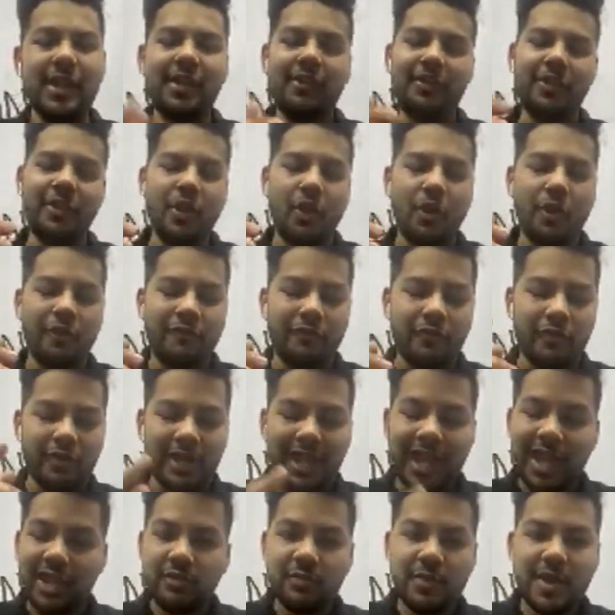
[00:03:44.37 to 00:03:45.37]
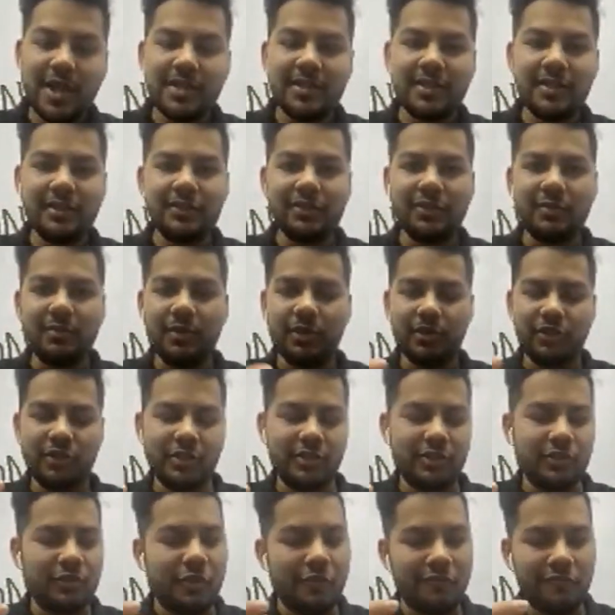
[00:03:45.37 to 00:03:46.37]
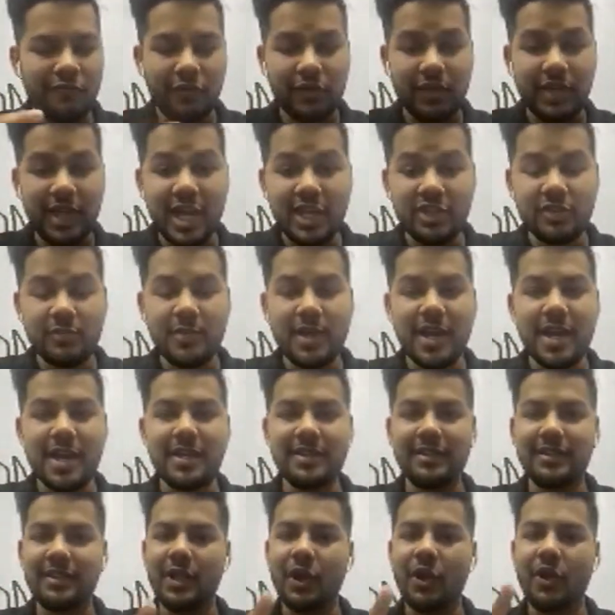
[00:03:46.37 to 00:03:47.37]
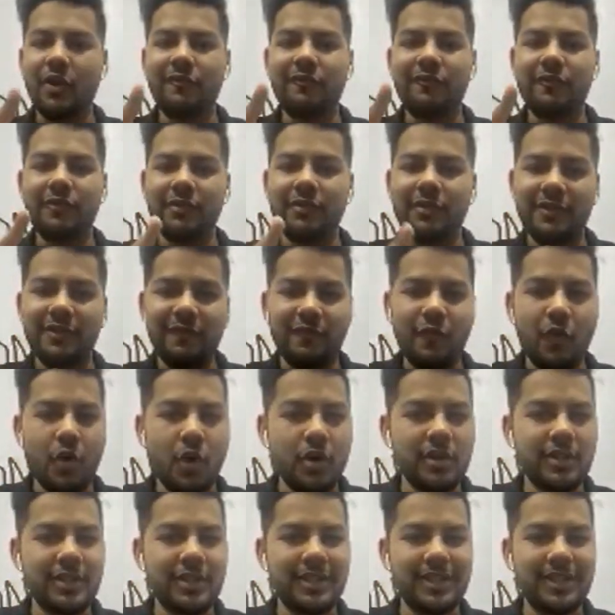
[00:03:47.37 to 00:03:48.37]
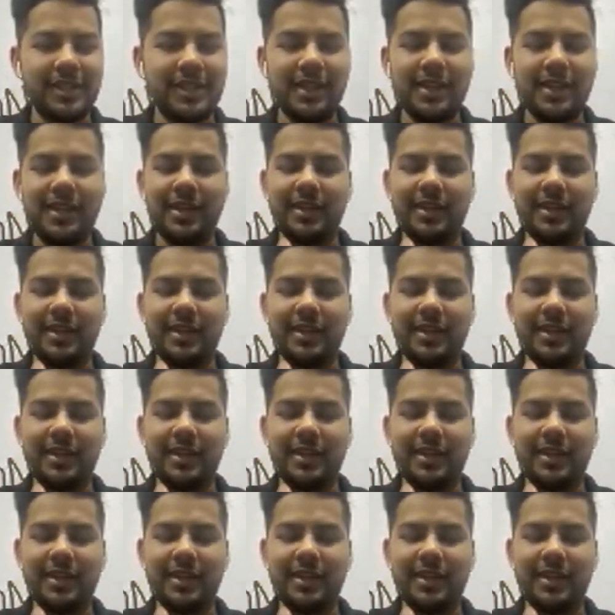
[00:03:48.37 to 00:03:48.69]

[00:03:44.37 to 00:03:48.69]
They offer cashbacks. Some merchants offer cashbacks. They offer rewards.